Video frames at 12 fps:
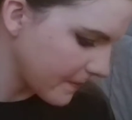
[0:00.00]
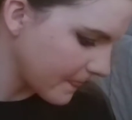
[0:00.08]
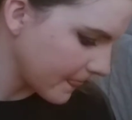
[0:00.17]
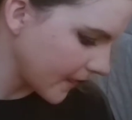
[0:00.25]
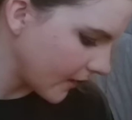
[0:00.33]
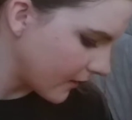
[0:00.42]

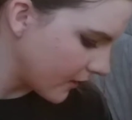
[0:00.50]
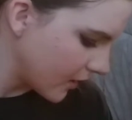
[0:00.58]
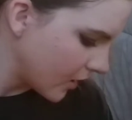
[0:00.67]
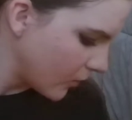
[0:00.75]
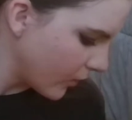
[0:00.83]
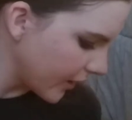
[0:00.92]
We're
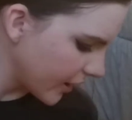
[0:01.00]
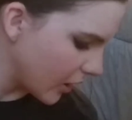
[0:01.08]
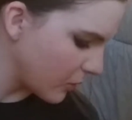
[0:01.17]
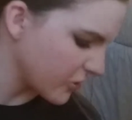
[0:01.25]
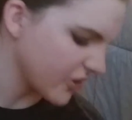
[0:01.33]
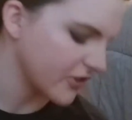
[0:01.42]
going to go
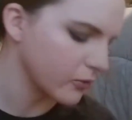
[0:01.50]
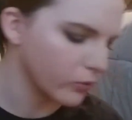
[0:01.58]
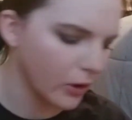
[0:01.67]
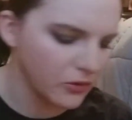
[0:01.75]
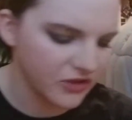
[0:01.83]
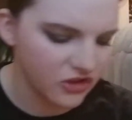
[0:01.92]
with just a
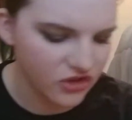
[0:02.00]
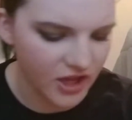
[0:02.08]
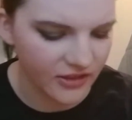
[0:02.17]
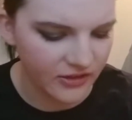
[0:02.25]
rosy shade.